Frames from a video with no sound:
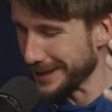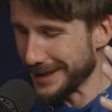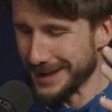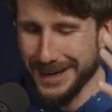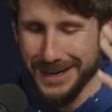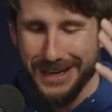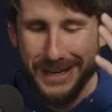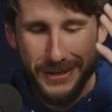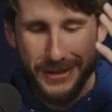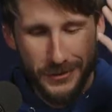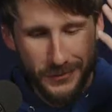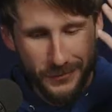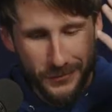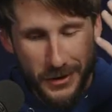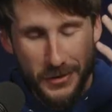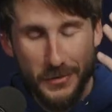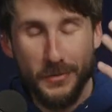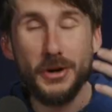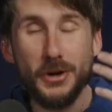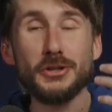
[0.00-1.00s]
Uh, it
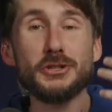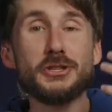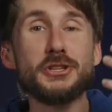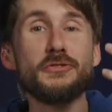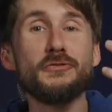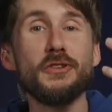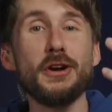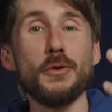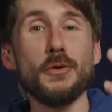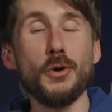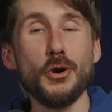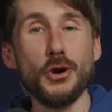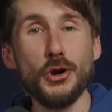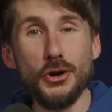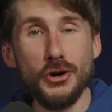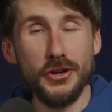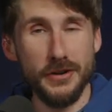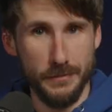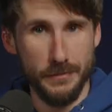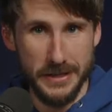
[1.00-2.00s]
very well, she very well
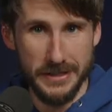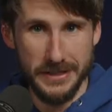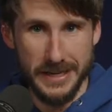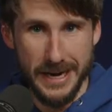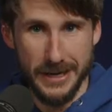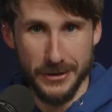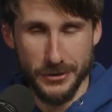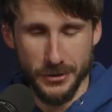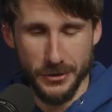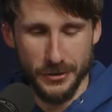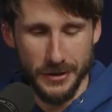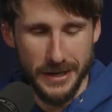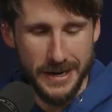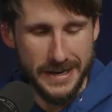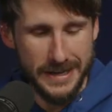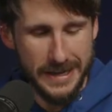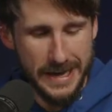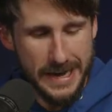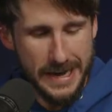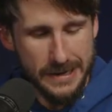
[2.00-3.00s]
could have been tattooed
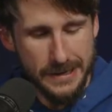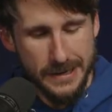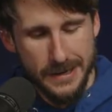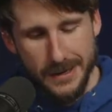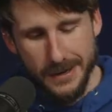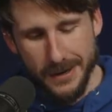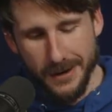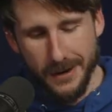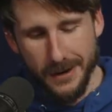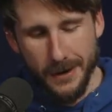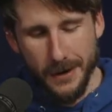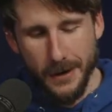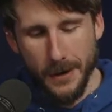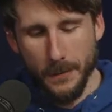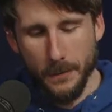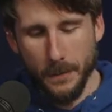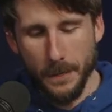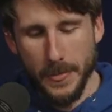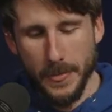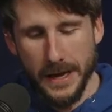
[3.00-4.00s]
like that,
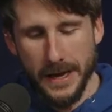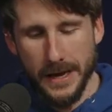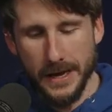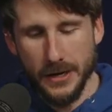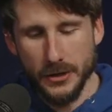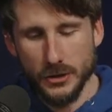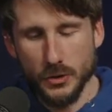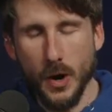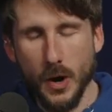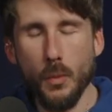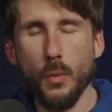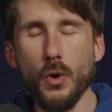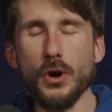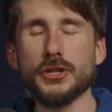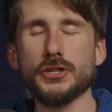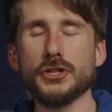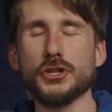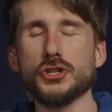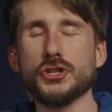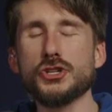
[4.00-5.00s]
um, and so I
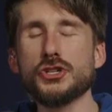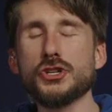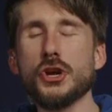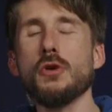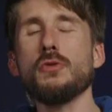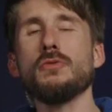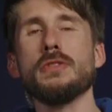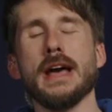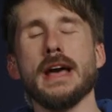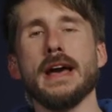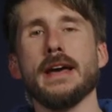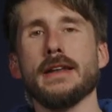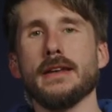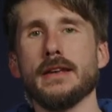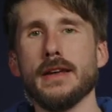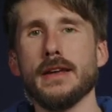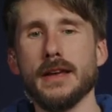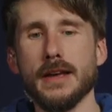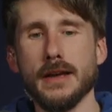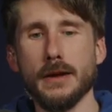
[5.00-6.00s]
wanted to show that,
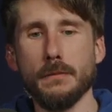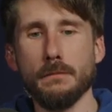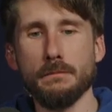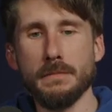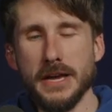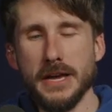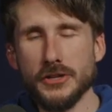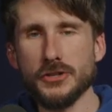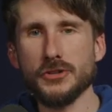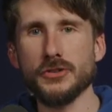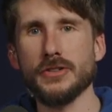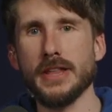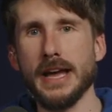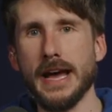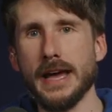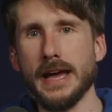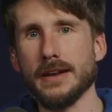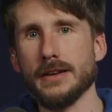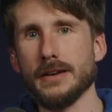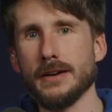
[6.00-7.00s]
picture
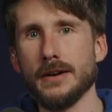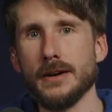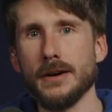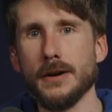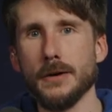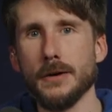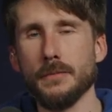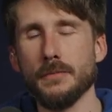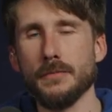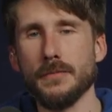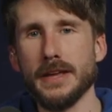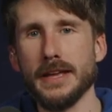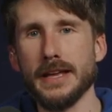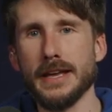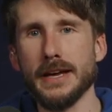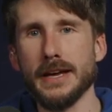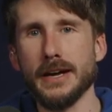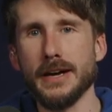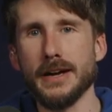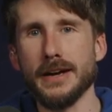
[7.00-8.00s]
that um,
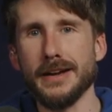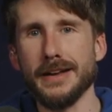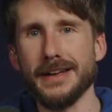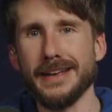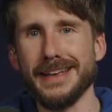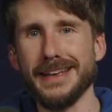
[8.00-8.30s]
uh,